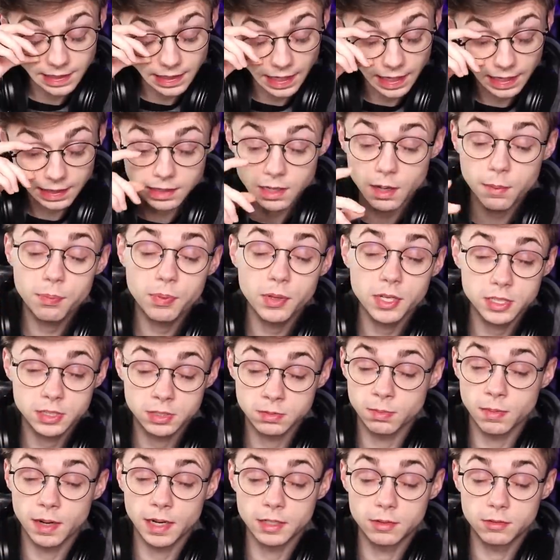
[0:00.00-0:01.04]
I gotta play some
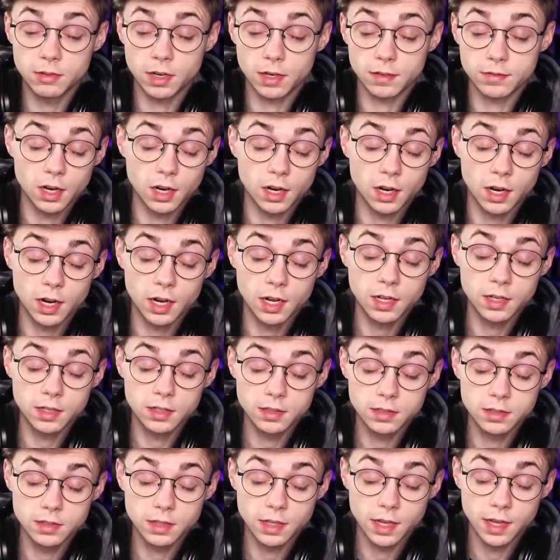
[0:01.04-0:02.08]
Minecraft, alright?
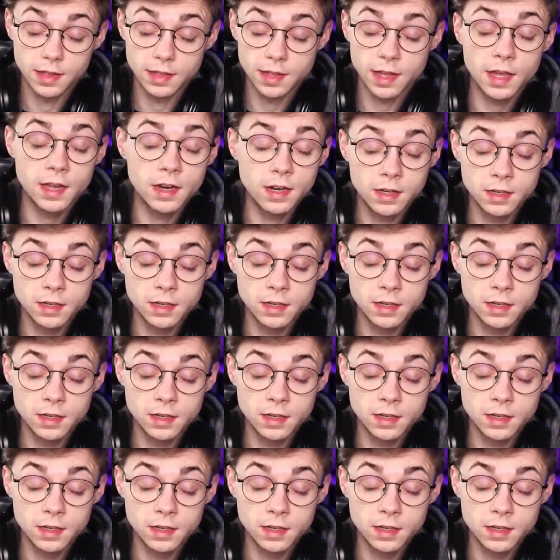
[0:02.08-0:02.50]
And then...